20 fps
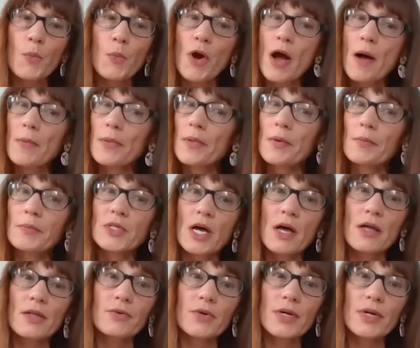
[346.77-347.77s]
problem
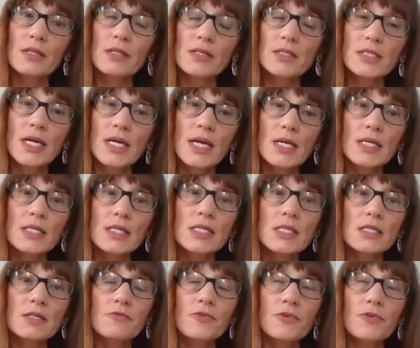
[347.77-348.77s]
tolerating the
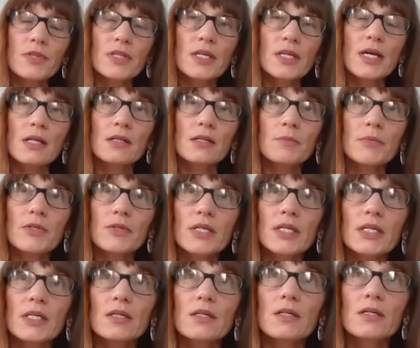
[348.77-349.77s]
taste for the Elemental
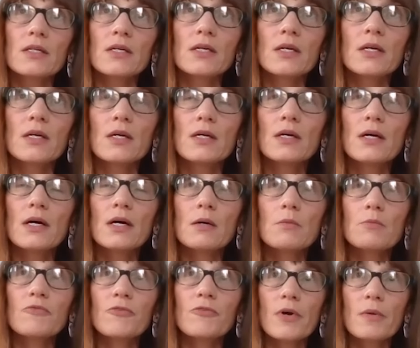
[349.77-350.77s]
Heal
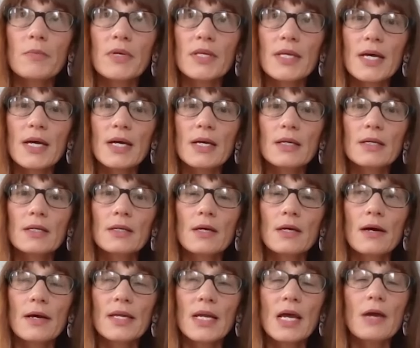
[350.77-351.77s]
um, formula,
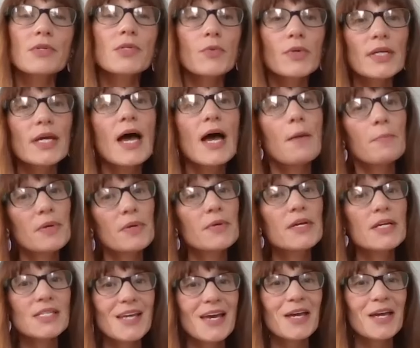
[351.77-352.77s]
and I was really happy
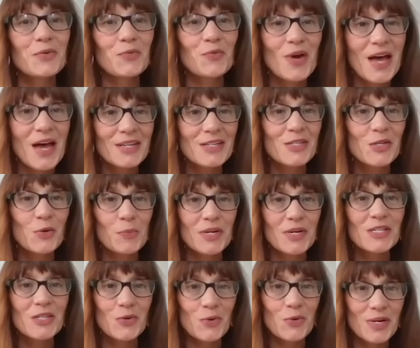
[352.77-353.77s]
because I had read so many
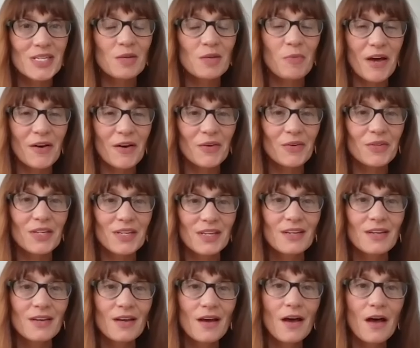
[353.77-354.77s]
stories about
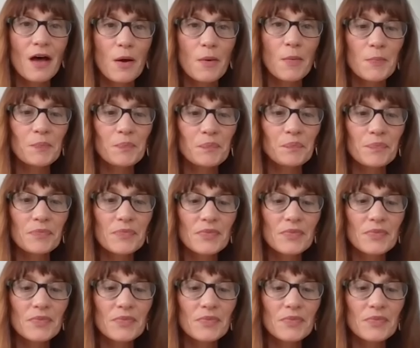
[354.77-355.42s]
um,